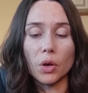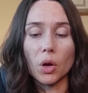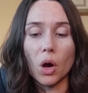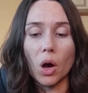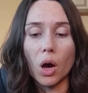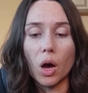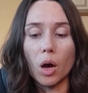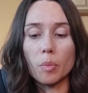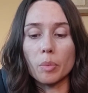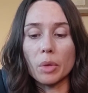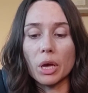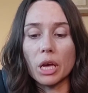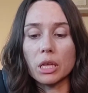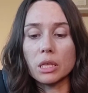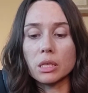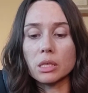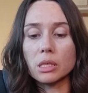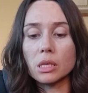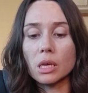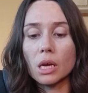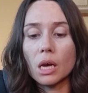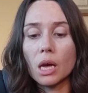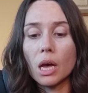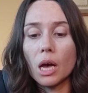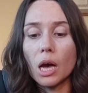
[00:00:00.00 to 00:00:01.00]
the
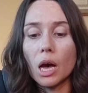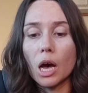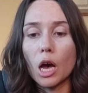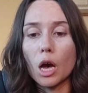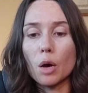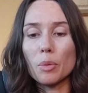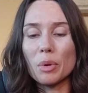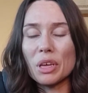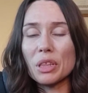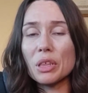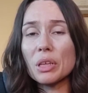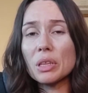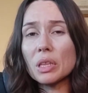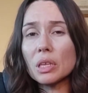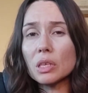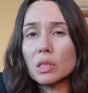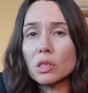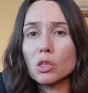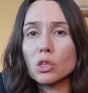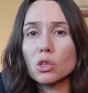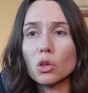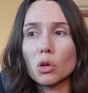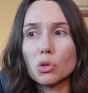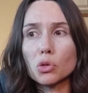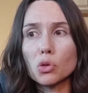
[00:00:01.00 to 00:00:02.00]
comments. I think
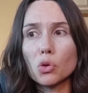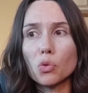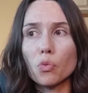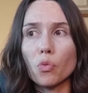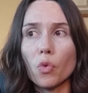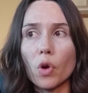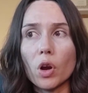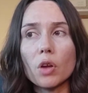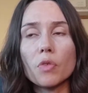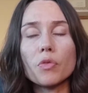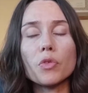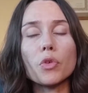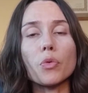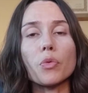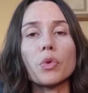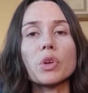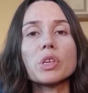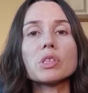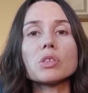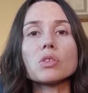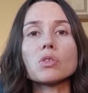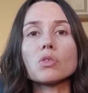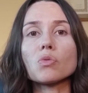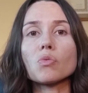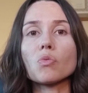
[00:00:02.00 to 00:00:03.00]
this is also one of the
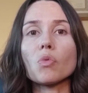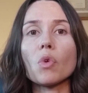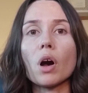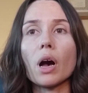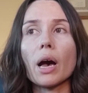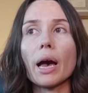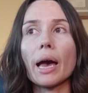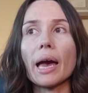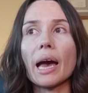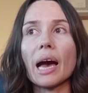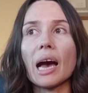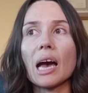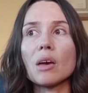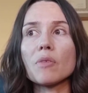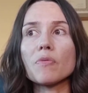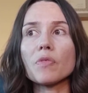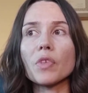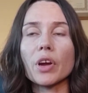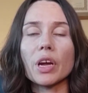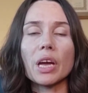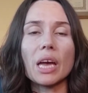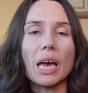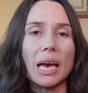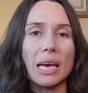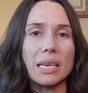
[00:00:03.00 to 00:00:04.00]
reasons why I'm
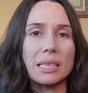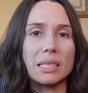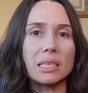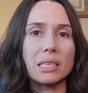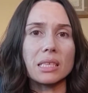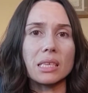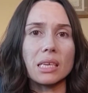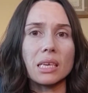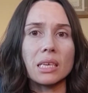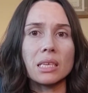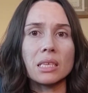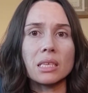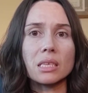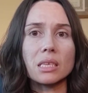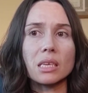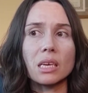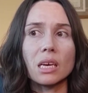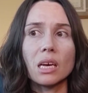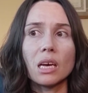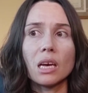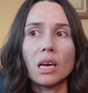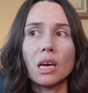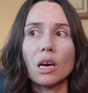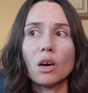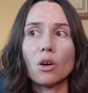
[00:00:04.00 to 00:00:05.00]
very hesitant
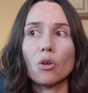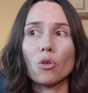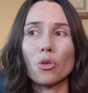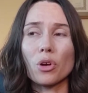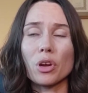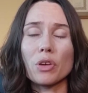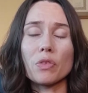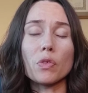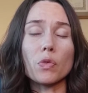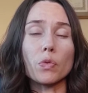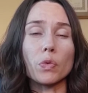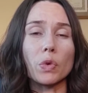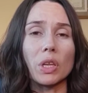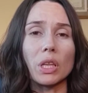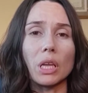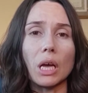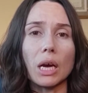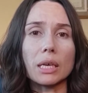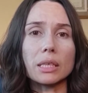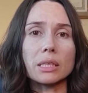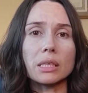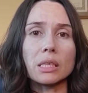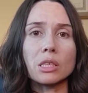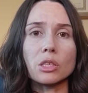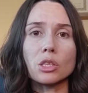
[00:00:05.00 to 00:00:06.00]
or even
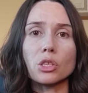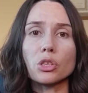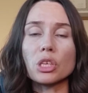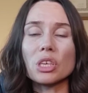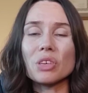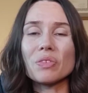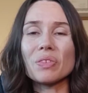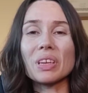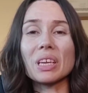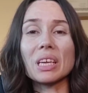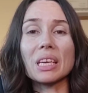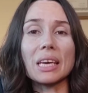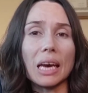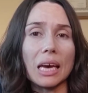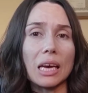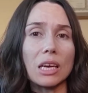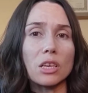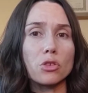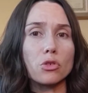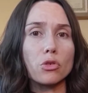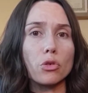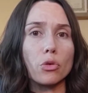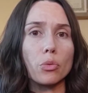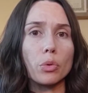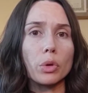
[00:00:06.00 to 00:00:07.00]
reluctant to even get
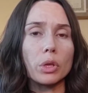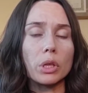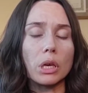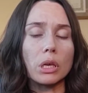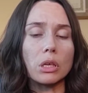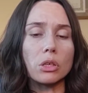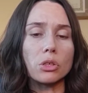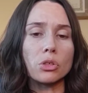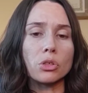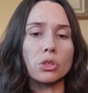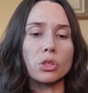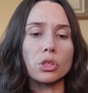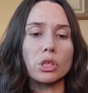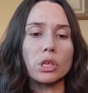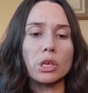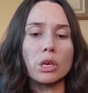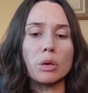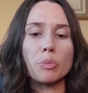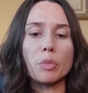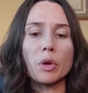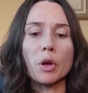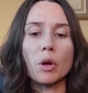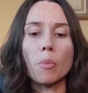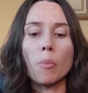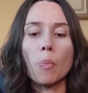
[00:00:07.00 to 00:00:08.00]
into a
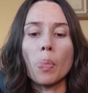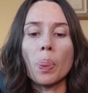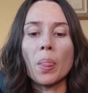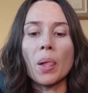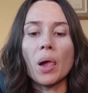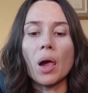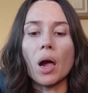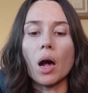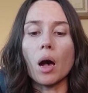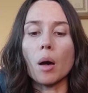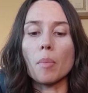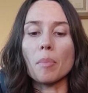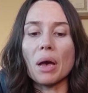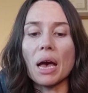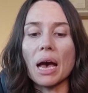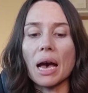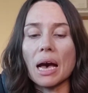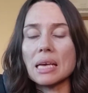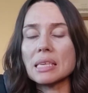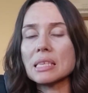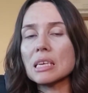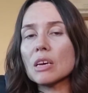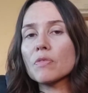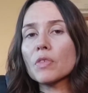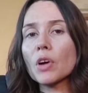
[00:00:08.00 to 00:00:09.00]
relationship.
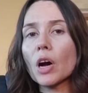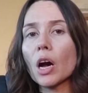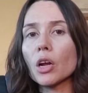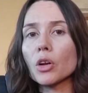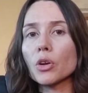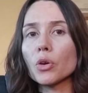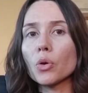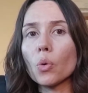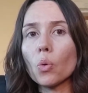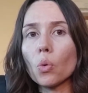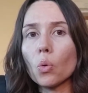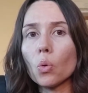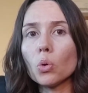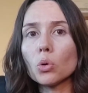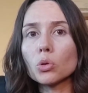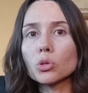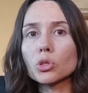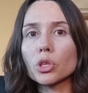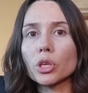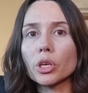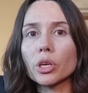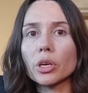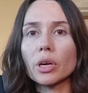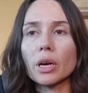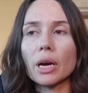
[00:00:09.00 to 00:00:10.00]
As I've gotten
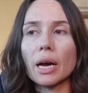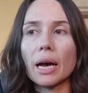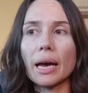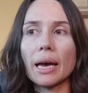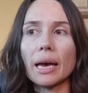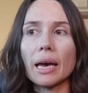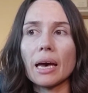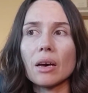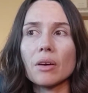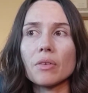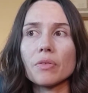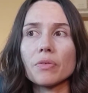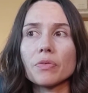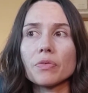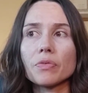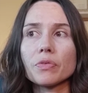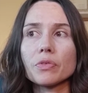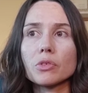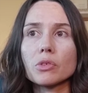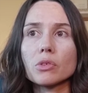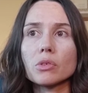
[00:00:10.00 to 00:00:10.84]
older, I have,